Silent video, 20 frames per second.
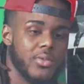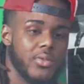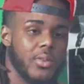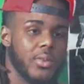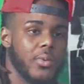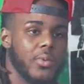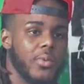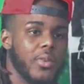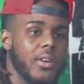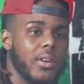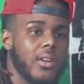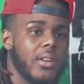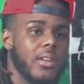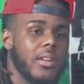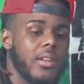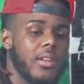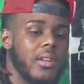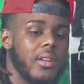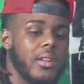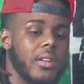twenty-one.
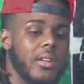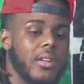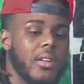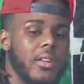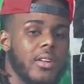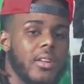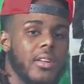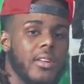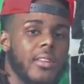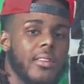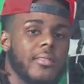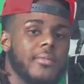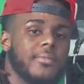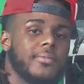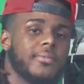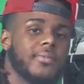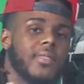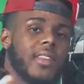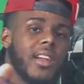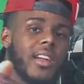
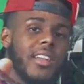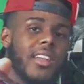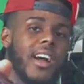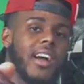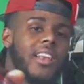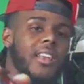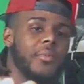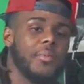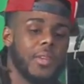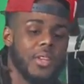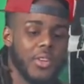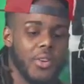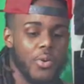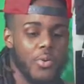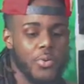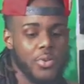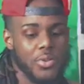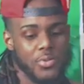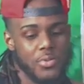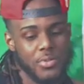Y'all let me know
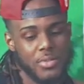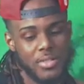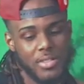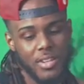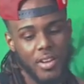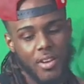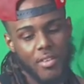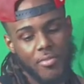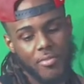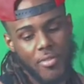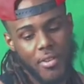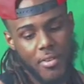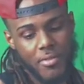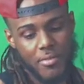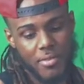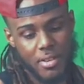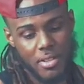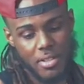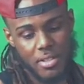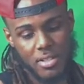which one's y'all
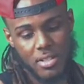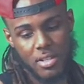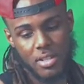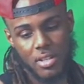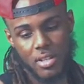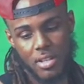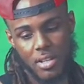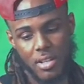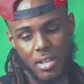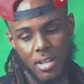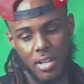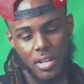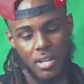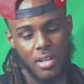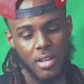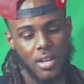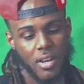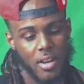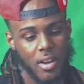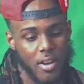favorite.
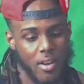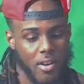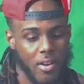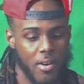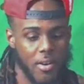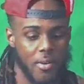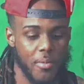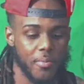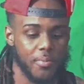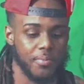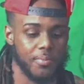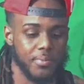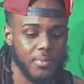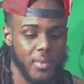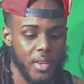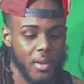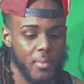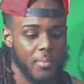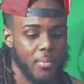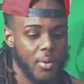Um,
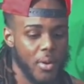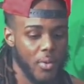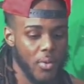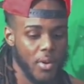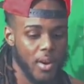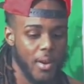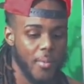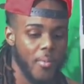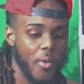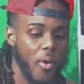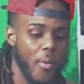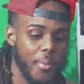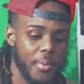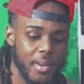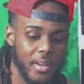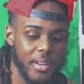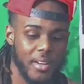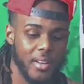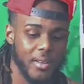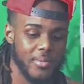but what I'm
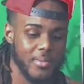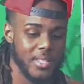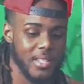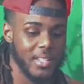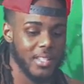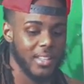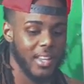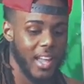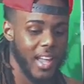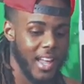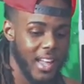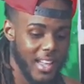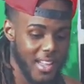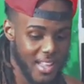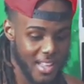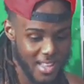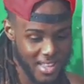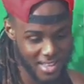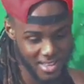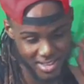opening up today
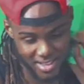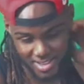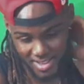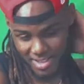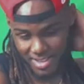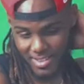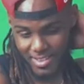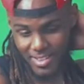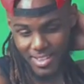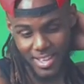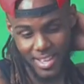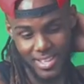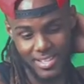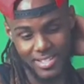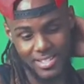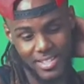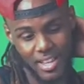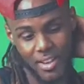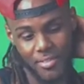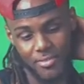is
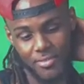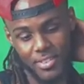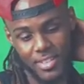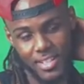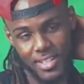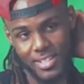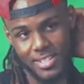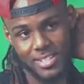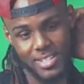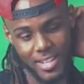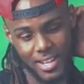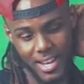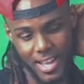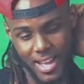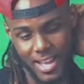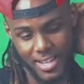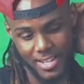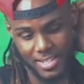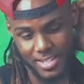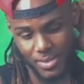definitely the
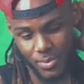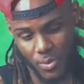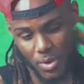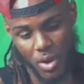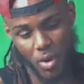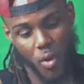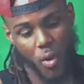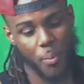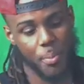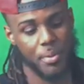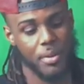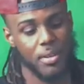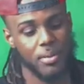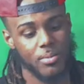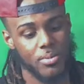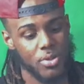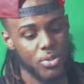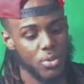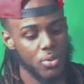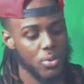Selects. We're gonna open up
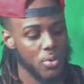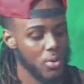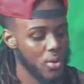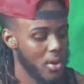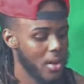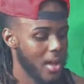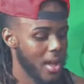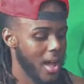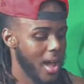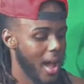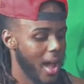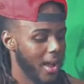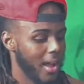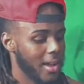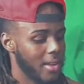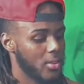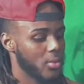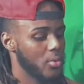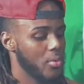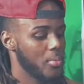two. I got
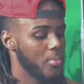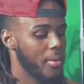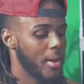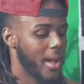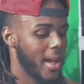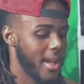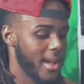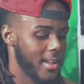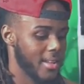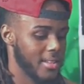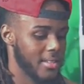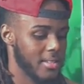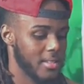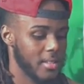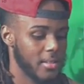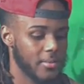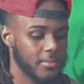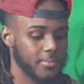three packs.